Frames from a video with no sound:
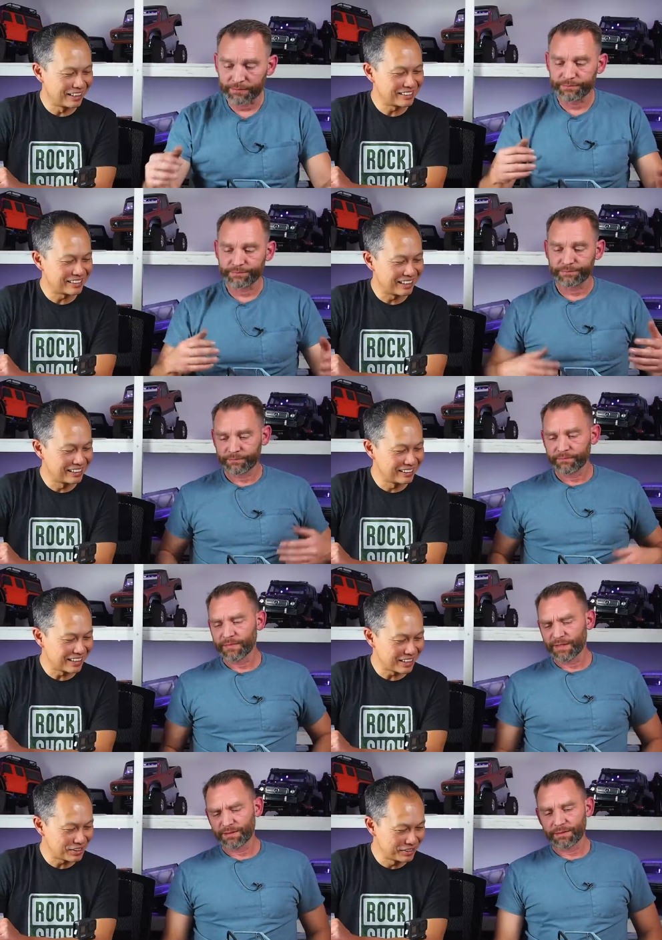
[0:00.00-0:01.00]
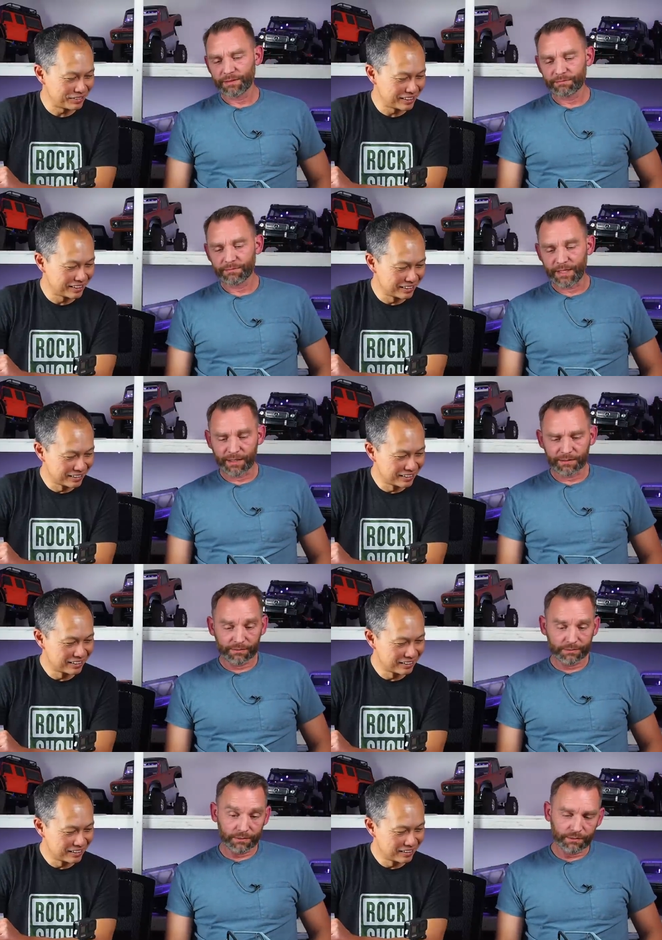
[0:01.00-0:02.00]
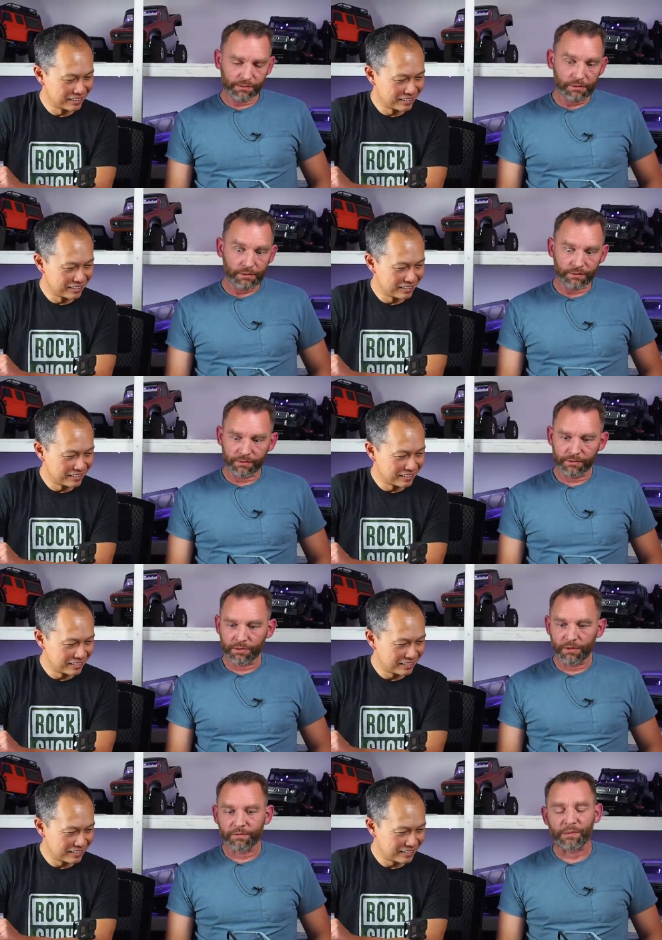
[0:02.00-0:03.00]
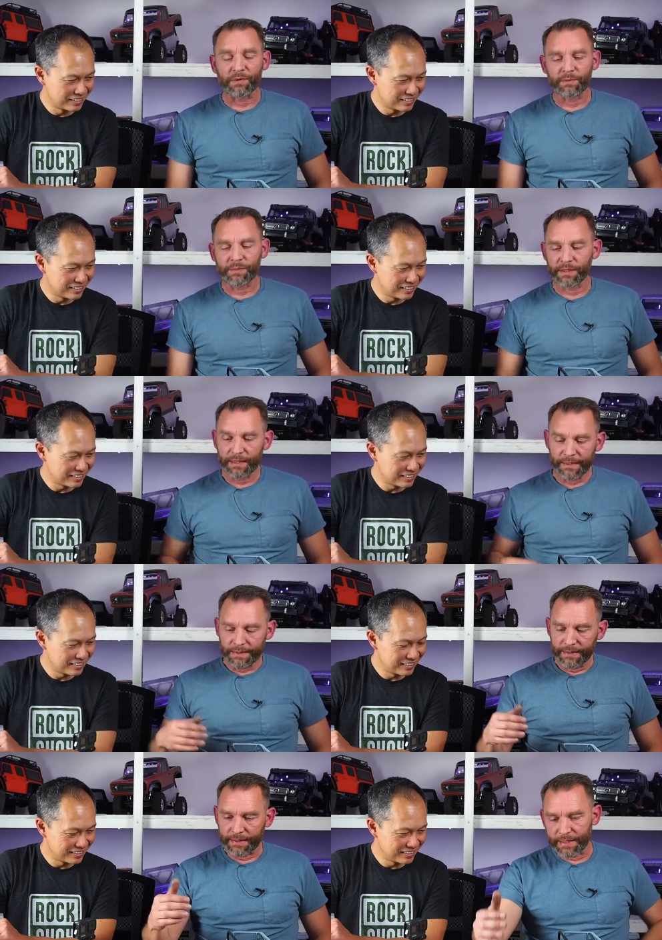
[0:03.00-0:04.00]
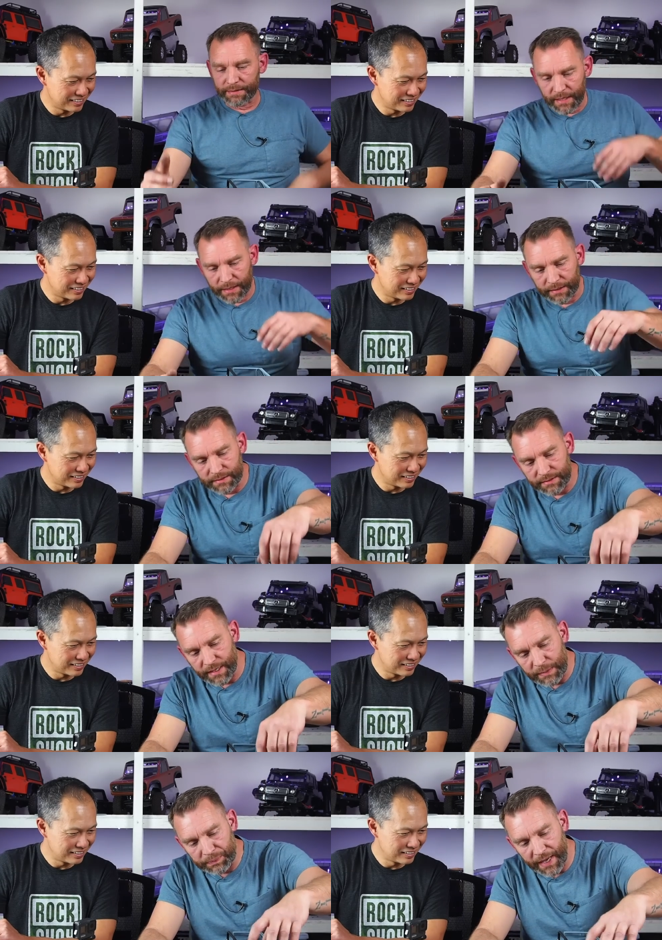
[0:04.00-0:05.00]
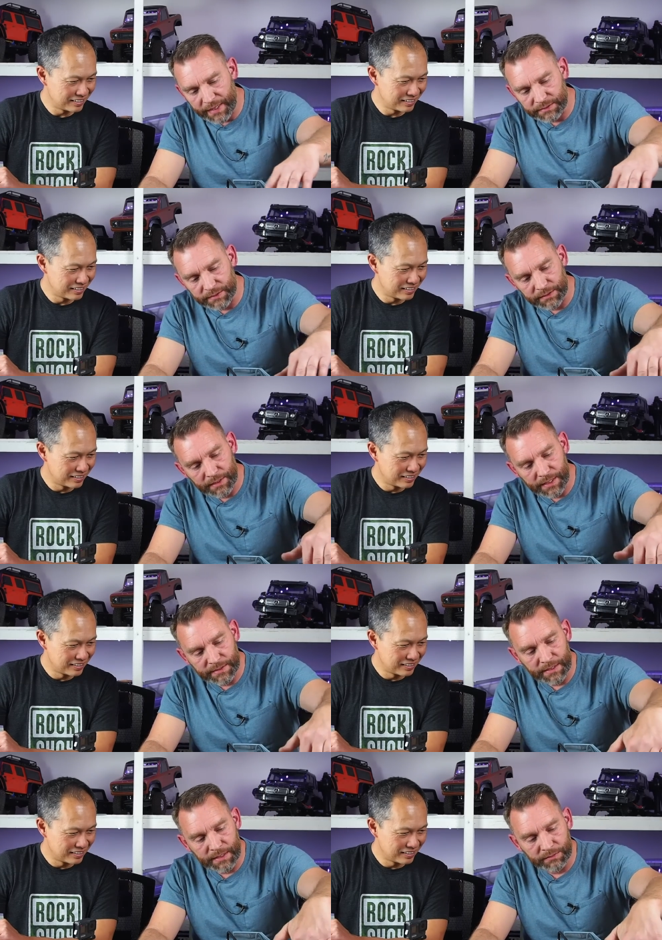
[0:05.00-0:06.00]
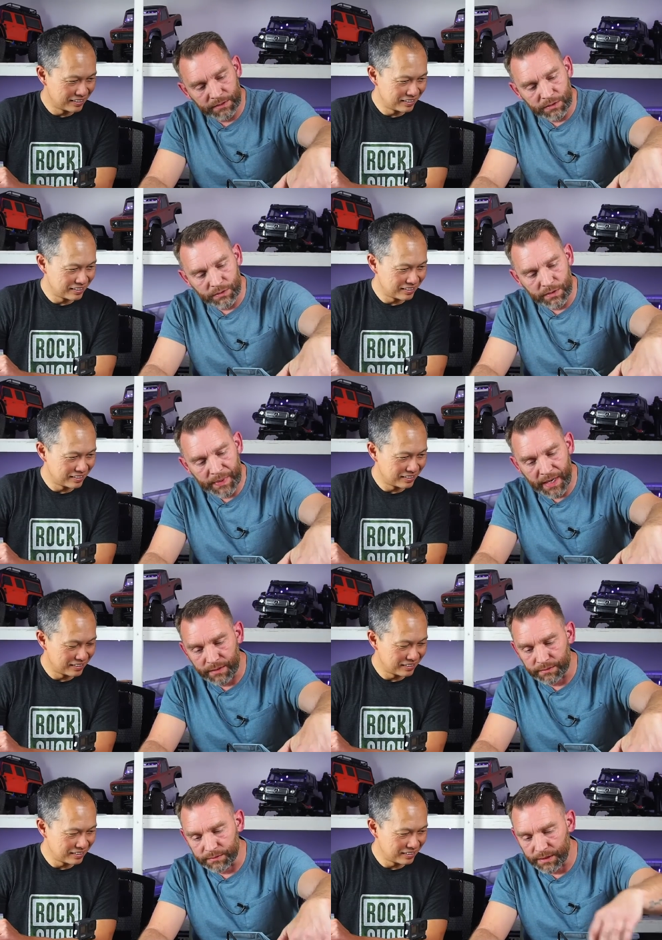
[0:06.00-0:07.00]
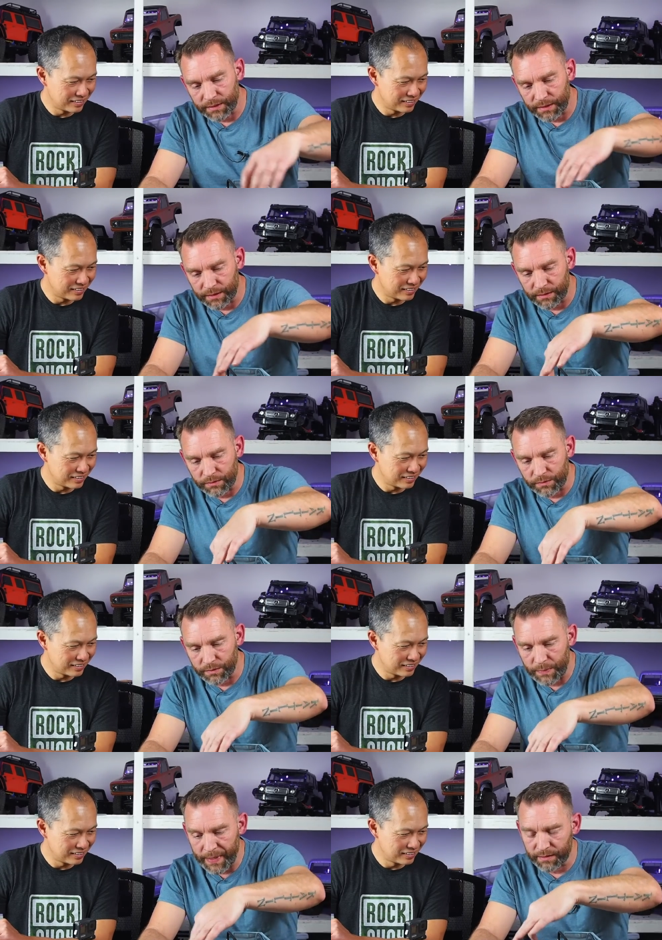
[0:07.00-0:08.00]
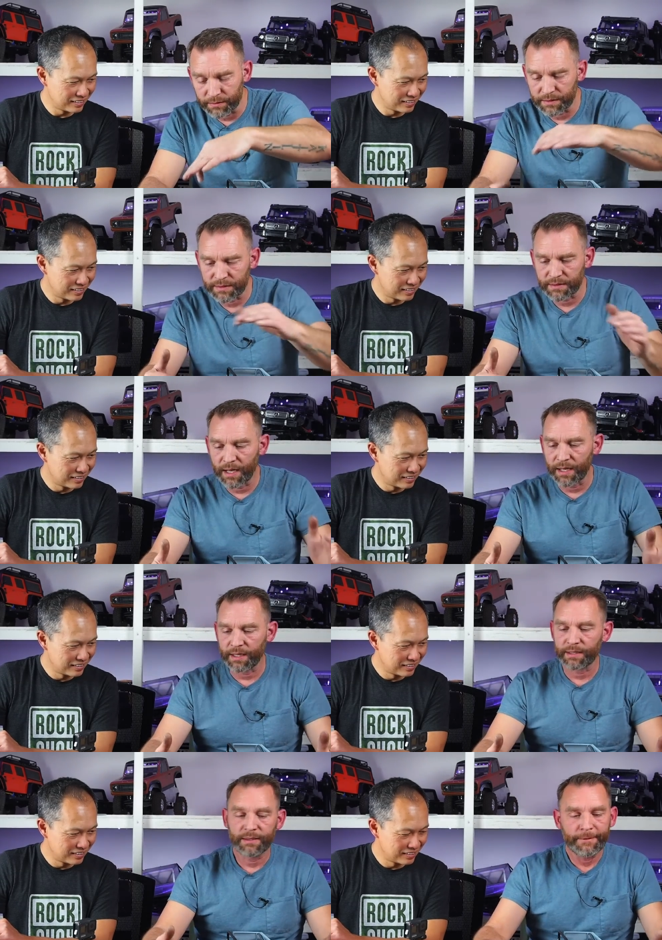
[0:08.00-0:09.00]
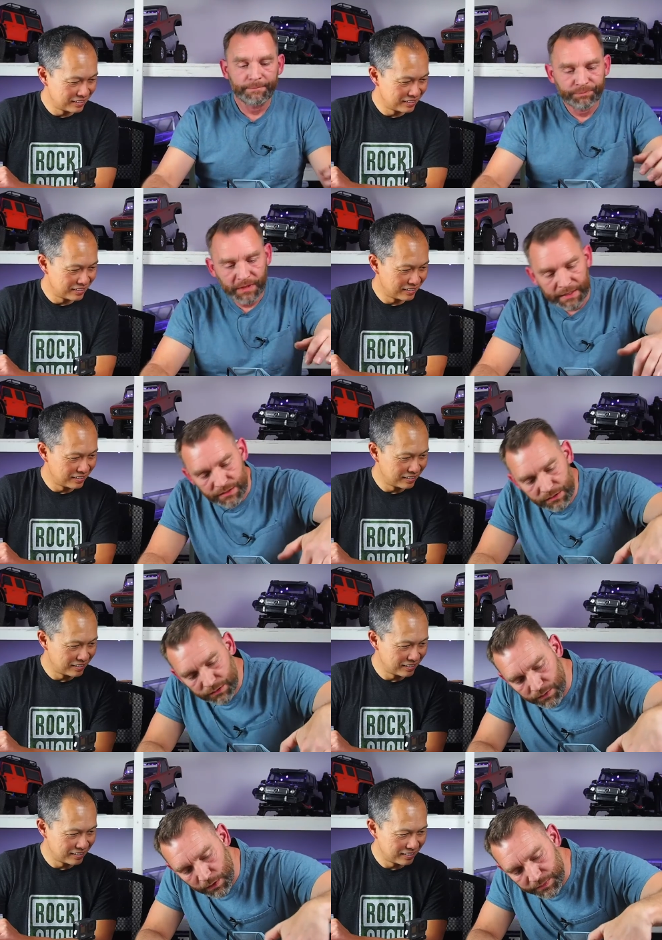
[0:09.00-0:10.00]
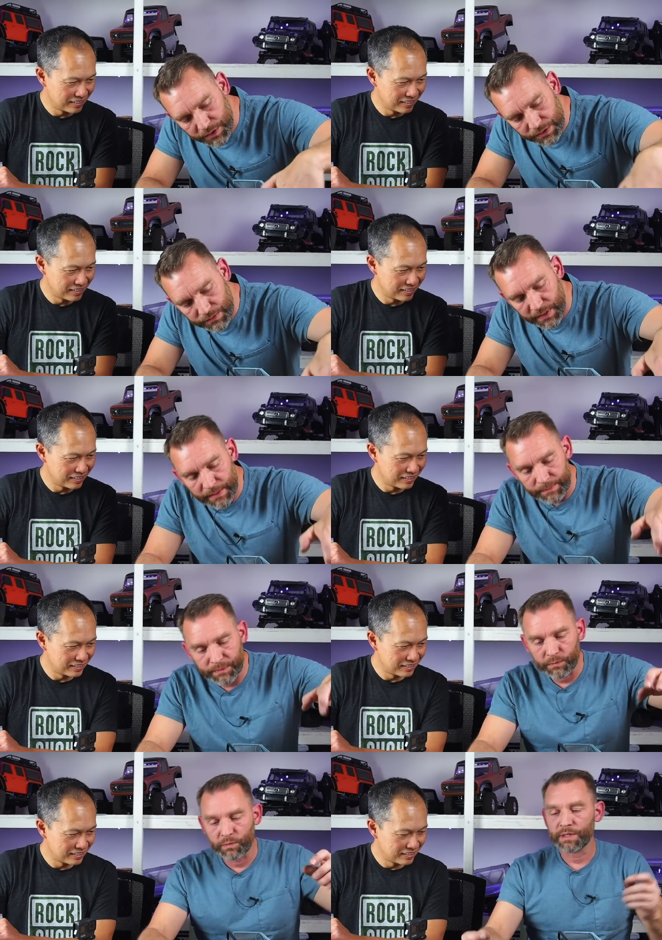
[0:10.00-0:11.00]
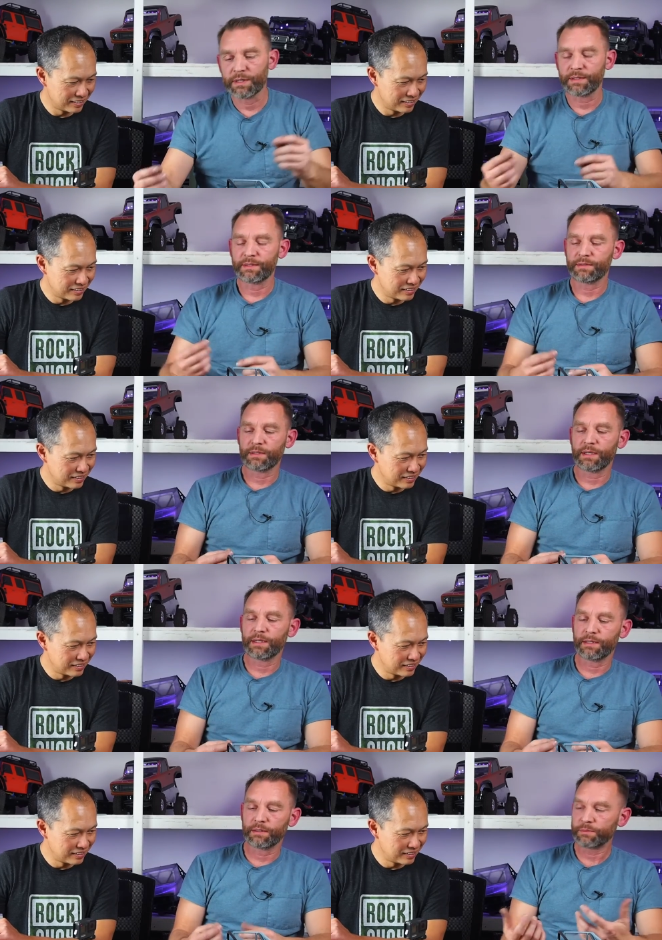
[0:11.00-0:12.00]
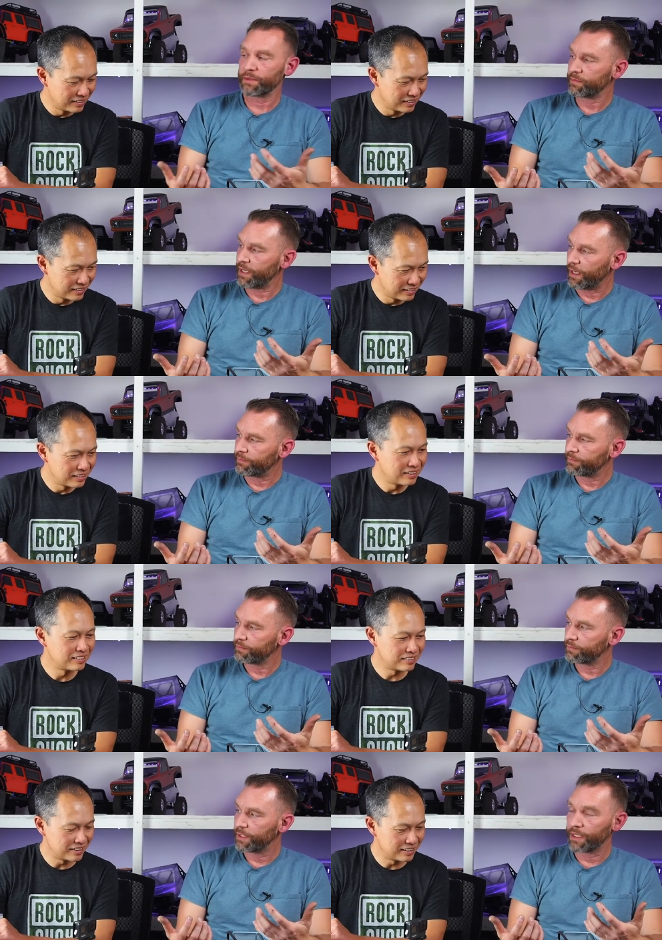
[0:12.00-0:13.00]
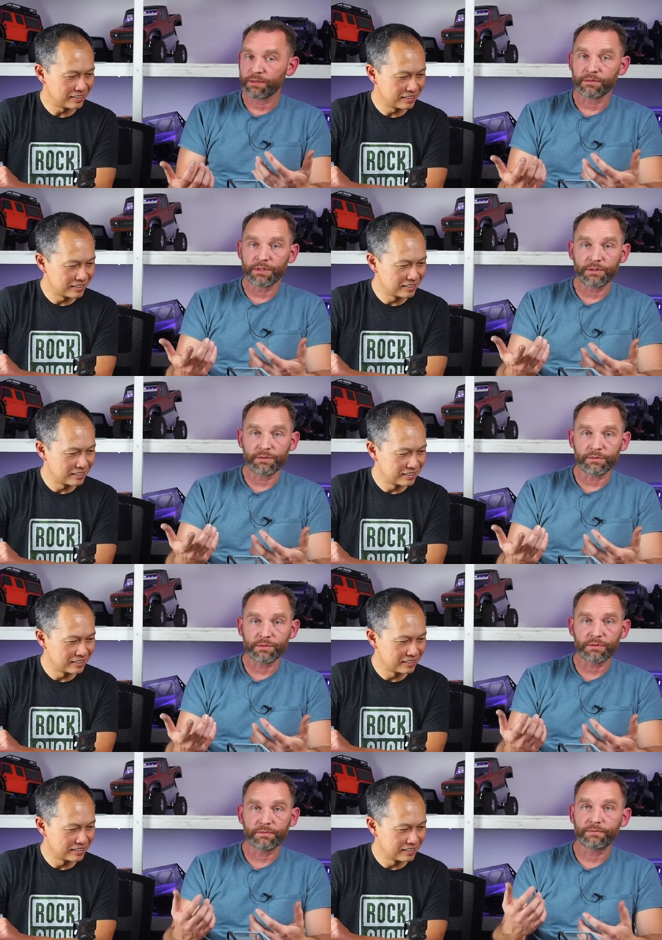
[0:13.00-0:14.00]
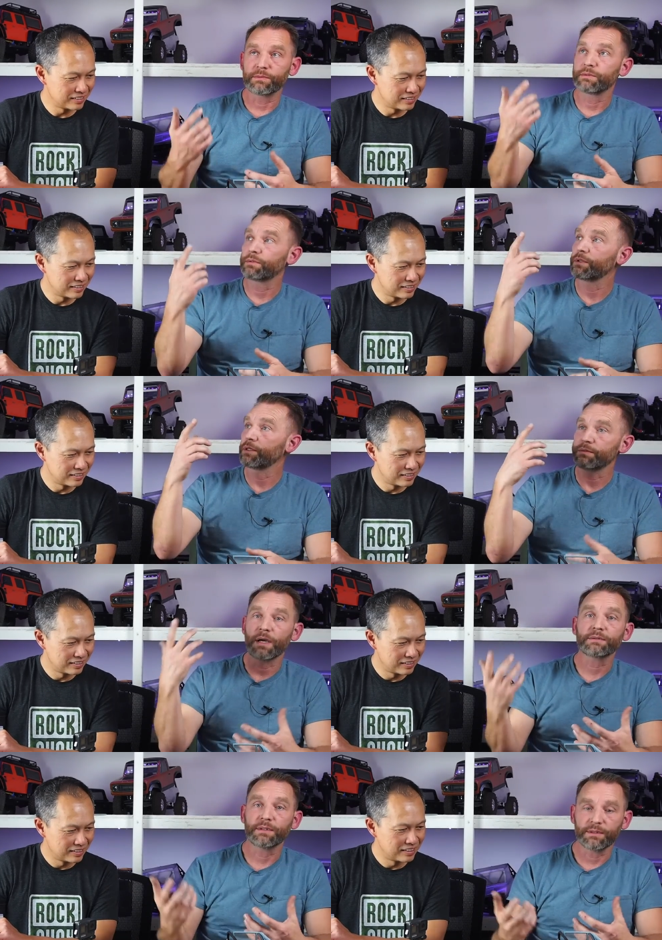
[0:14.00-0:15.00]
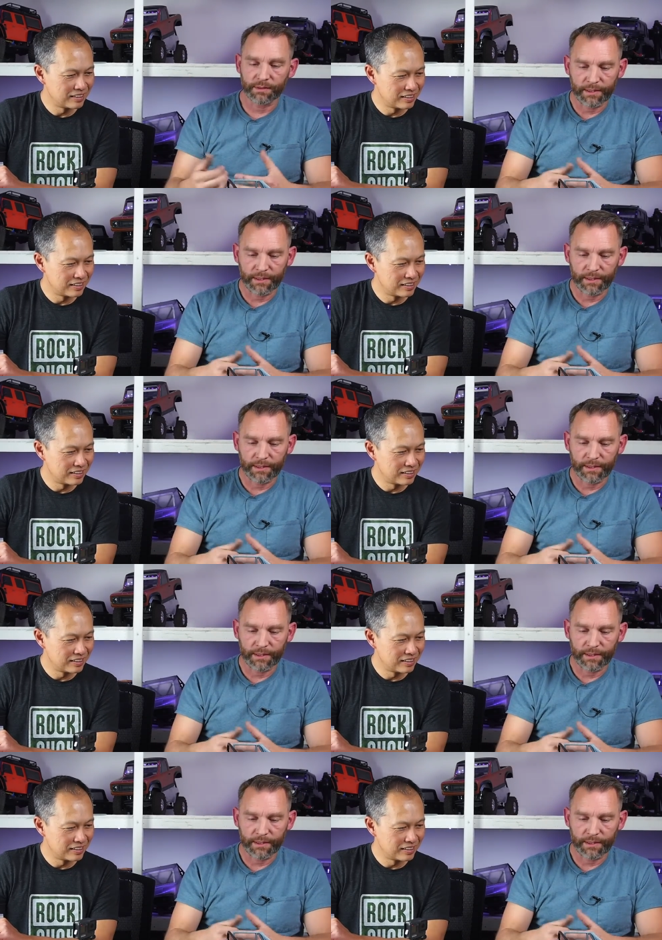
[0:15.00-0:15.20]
Speaker 1: that's got a little texture to it.
Speaker 2: Yeah, a little, a little going a little overboard. But again, taking the same plastic as I did with the door panels, I did the quarter panels inside. And this chrome strip was uh, aluminum tape right. that you would use for you know ducting.